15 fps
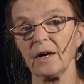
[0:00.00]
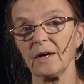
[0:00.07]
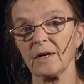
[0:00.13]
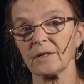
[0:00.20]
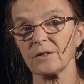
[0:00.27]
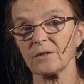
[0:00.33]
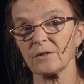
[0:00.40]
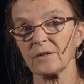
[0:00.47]

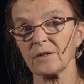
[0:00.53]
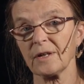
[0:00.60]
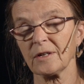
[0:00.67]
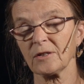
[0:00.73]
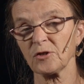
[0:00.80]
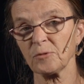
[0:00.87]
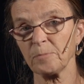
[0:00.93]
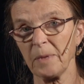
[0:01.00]
and
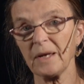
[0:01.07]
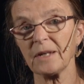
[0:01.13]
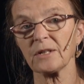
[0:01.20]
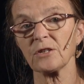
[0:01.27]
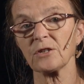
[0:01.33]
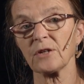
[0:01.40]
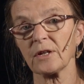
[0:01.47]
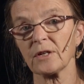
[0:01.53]

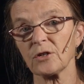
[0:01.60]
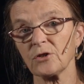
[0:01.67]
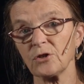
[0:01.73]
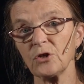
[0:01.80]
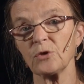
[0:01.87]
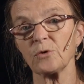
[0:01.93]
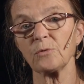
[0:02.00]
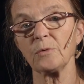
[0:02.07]
expand and
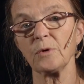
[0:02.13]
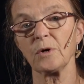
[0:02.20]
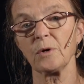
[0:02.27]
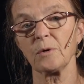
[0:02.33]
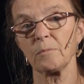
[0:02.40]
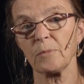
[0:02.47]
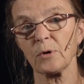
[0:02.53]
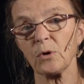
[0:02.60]
grow
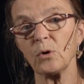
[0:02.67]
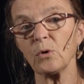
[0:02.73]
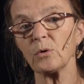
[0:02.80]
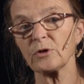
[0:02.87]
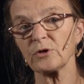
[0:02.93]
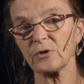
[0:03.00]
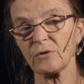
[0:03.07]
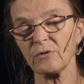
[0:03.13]

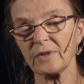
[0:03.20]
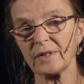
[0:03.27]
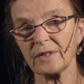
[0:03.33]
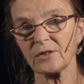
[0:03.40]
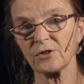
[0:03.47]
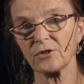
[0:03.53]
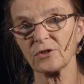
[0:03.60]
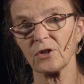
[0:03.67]
because of
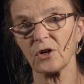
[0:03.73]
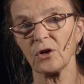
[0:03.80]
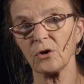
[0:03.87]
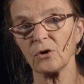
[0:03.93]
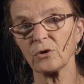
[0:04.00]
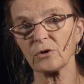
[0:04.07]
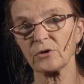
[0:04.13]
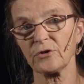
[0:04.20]
these
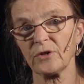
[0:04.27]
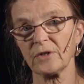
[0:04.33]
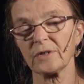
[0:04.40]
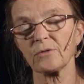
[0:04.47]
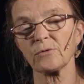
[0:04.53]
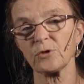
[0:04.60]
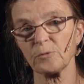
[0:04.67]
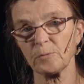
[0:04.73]

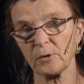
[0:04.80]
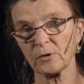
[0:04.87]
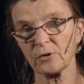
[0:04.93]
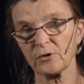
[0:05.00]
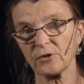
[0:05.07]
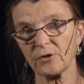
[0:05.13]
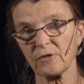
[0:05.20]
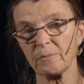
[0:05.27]

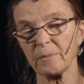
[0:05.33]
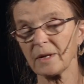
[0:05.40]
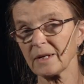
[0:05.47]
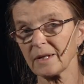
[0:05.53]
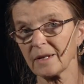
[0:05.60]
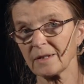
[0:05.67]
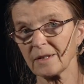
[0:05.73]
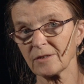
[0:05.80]
oxygen-responsive
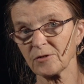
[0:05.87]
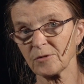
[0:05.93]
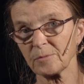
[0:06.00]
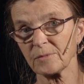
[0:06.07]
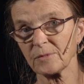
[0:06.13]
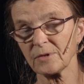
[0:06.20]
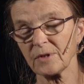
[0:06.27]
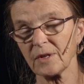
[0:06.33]

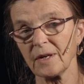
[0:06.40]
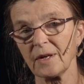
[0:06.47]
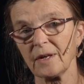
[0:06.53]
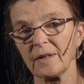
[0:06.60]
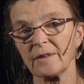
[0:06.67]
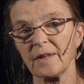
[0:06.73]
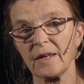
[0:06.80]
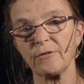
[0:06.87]
mechanisms.
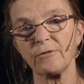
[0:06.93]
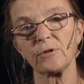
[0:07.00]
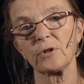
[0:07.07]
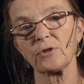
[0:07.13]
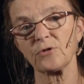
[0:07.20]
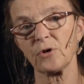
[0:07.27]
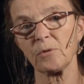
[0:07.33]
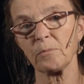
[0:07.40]
They, for
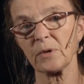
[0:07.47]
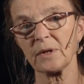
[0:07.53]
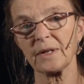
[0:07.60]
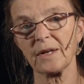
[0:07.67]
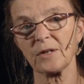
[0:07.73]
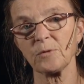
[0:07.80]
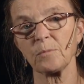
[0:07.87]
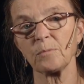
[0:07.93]
example,
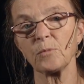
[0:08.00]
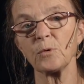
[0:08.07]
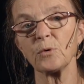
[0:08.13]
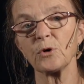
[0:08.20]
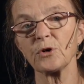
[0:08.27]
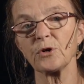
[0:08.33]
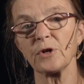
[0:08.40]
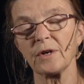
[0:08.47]
get
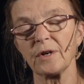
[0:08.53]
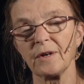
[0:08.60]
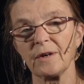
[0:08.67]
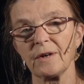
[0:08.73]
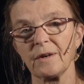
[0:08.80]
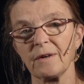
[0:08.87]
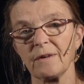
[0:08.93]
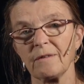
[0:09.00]
more
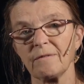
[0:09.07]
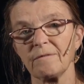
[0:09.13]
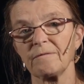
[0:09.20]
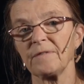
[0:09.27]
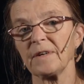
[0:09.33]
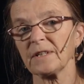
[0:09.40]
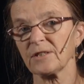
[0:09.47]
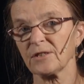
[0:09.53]

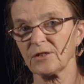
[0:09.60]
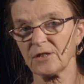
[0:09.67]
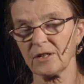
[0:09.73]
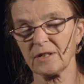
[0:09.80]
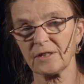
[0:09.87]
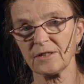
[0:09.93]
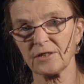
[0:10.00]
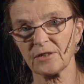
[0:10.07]

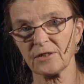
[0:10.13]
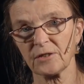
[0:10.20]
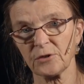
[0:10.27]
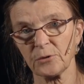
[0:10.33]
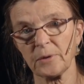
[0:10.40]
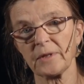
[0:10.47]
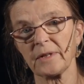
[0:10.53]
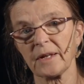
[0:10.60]
vessels
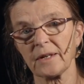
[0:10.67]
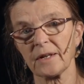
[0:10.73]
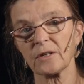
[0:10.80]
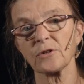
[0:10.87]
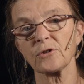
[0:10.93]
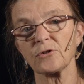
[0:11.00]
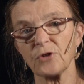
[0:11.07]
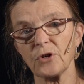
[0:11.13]
so that they
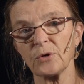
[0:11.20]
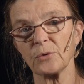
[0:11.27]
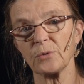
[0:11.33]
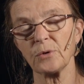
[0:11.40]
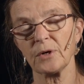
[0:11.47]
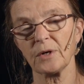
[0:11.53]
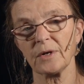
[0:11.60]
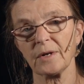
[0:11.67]
can
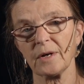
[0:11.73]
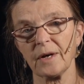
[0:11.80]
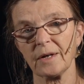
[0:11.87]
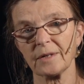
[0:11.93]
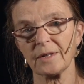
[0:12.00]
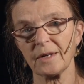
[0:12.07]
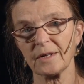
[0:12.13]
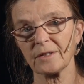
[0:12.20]
grow
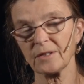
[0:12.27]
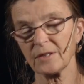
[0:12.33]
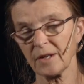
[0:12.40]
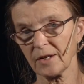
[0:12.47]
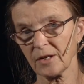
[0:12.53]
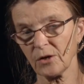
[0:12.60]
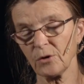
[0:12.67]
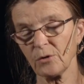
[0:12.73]
and
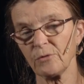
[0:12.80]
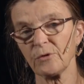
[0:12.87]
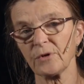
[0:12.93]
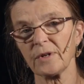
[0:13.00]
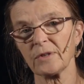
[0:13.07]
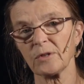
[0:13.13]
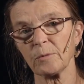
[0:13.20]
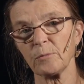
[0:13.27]
take over
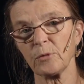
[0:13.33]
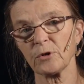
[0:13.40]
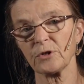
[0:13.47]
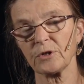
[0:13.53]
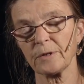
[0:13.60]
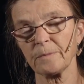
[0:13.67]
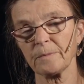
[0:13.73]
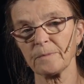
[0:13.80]
in the
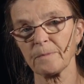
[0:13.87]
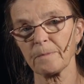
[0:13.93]
body.